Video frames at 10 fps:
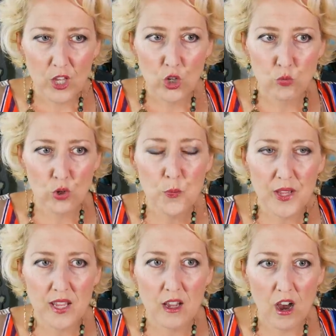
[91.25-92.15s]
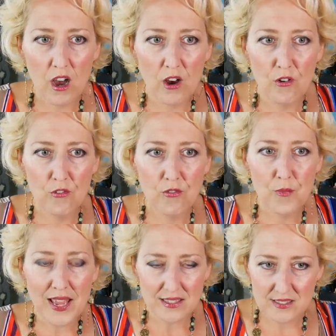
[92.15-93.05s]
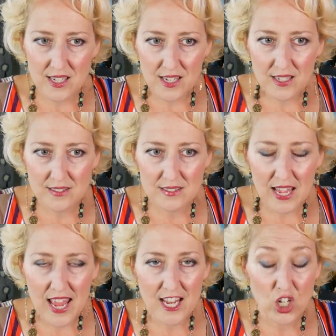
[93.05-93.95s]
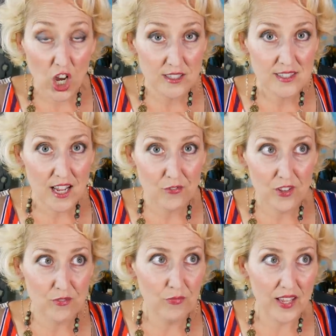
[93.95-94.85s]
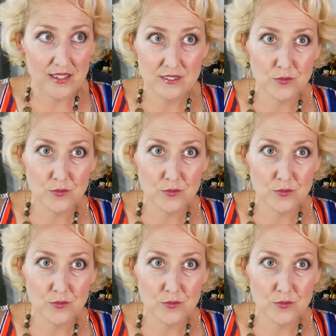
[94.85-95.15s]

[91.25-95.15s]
grouping of magazines and content for like,